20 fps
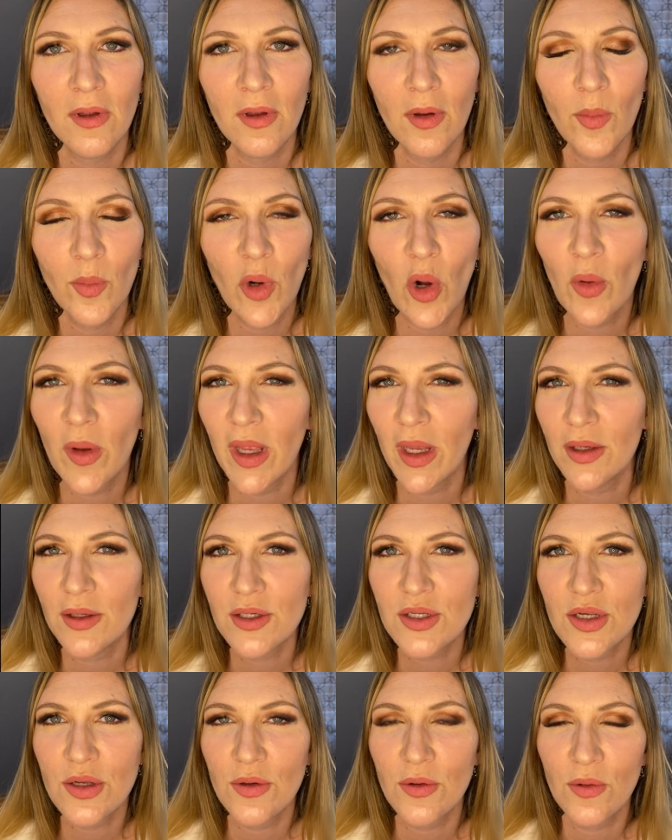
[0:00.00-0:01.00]
broke
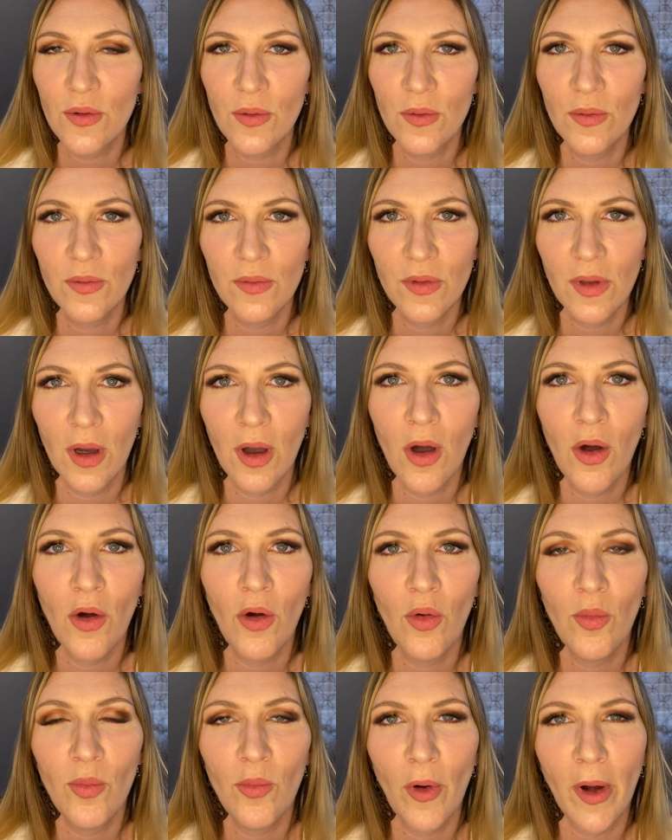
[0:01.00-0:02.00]
into the
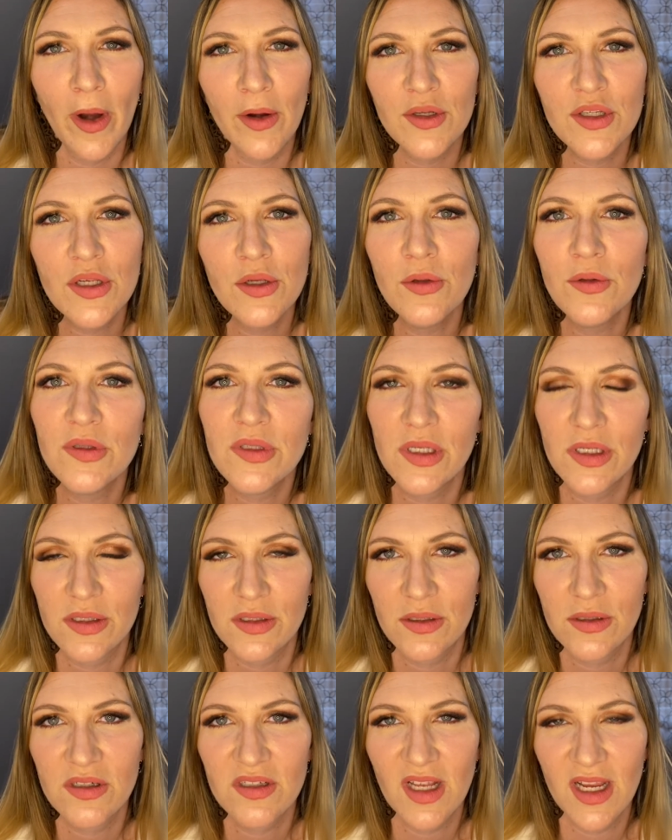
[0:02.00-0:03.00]
home where two
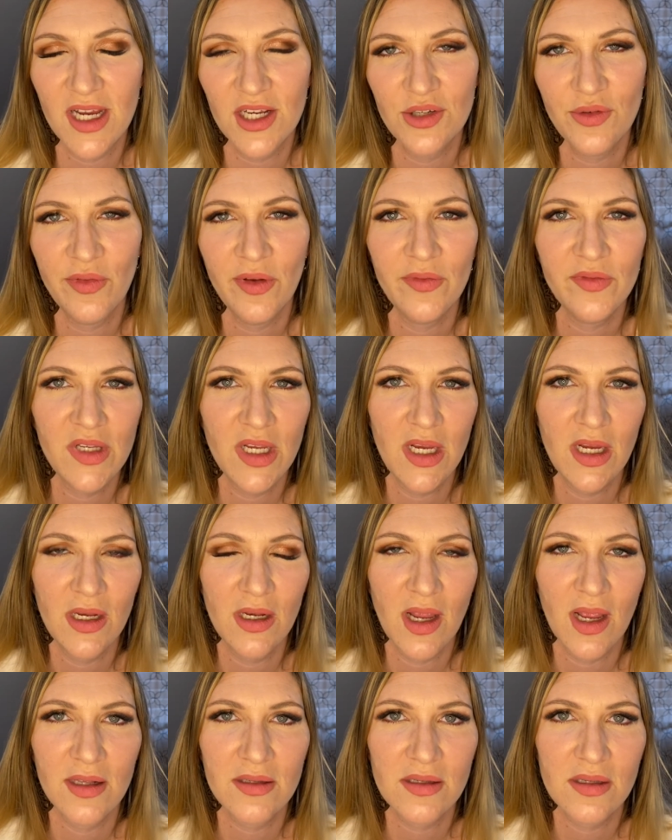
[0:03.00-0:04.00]
sisters aged 15
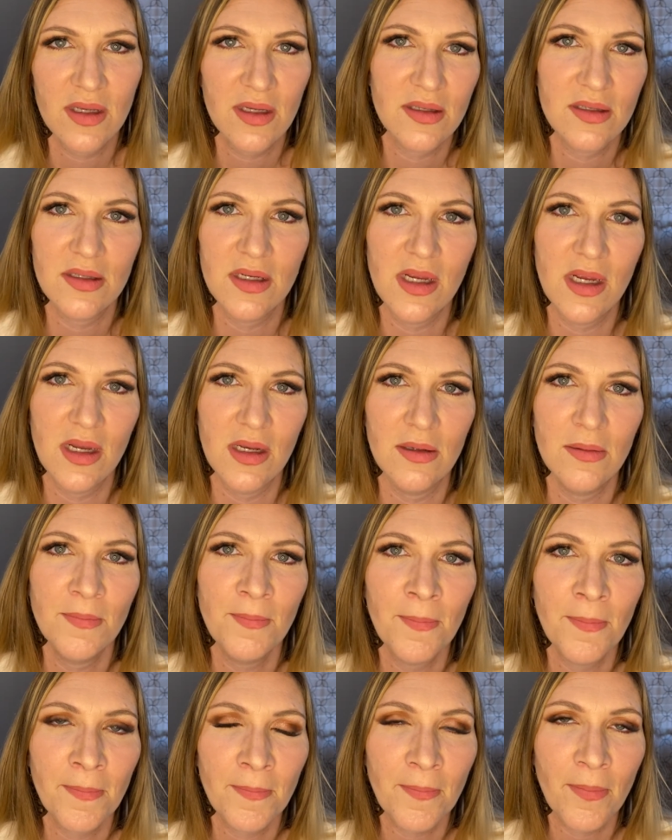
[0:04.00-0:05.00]
and 16
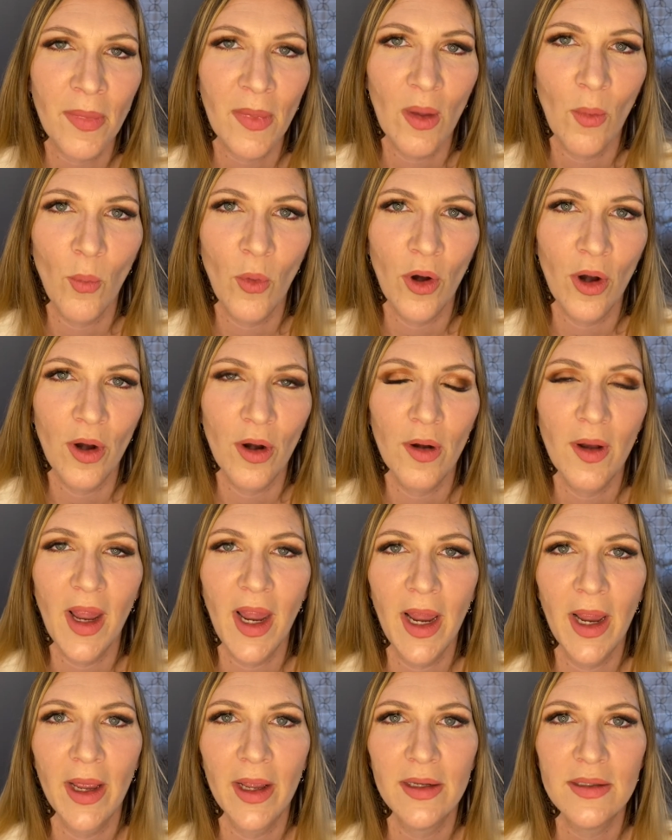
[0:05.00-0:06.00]
were
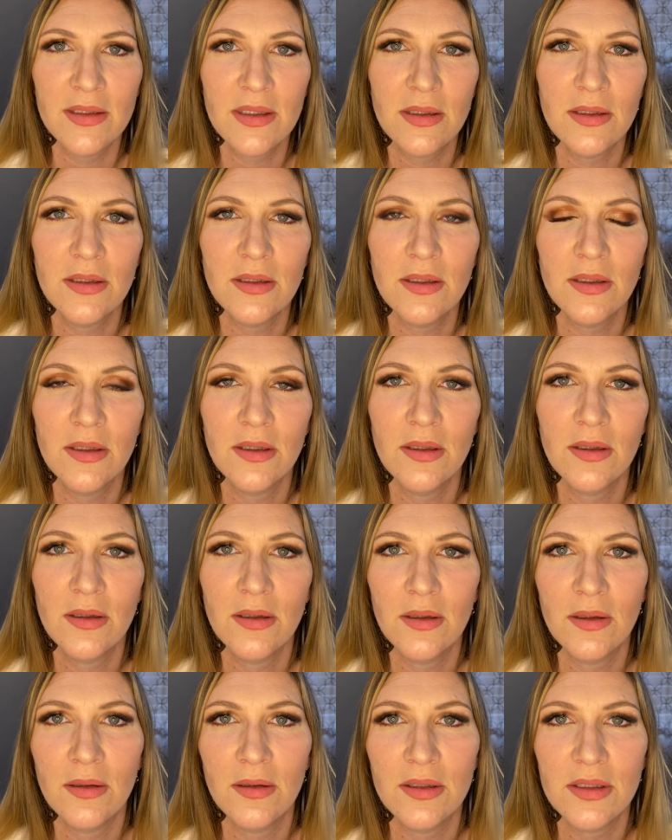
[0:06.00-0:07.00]
and
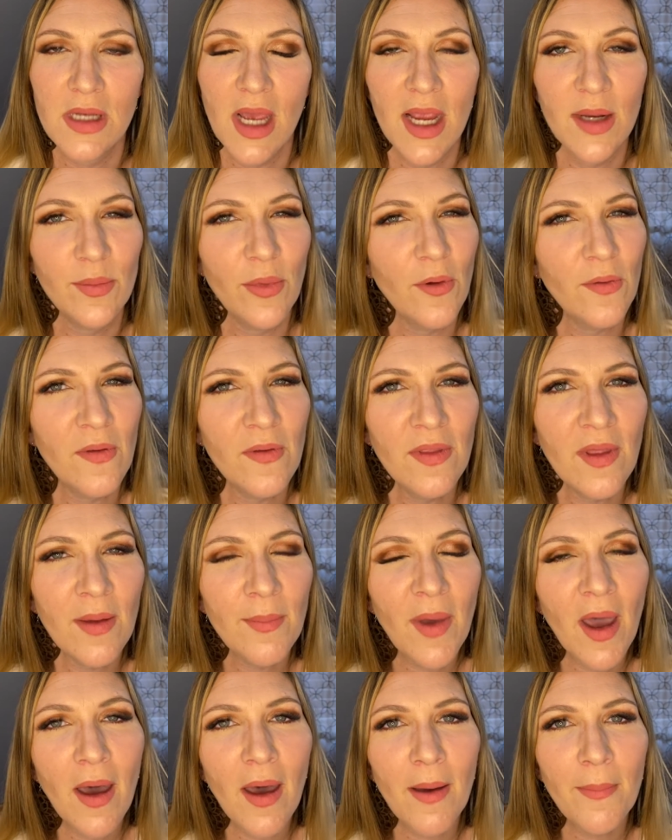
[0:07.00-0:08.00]
tied both of
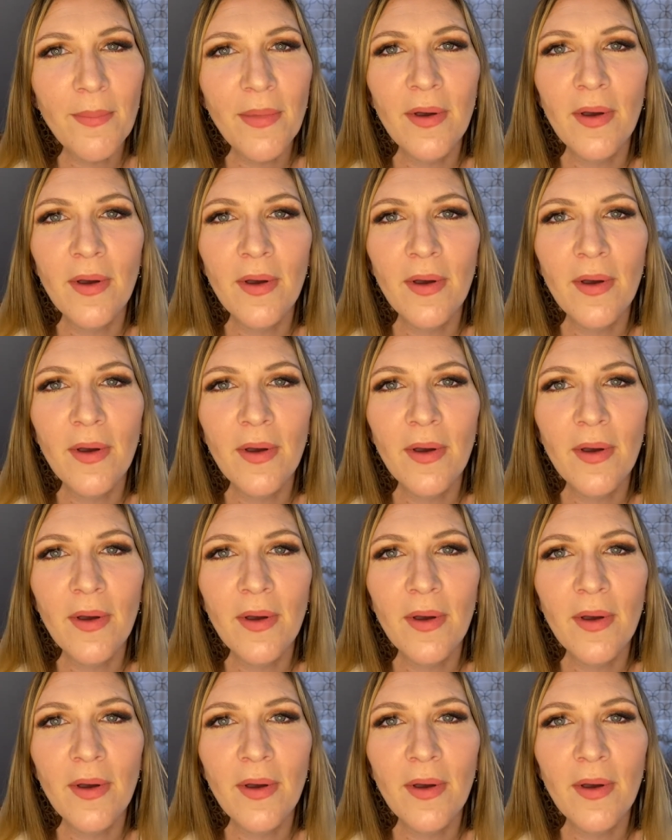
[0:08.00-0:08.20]
them up,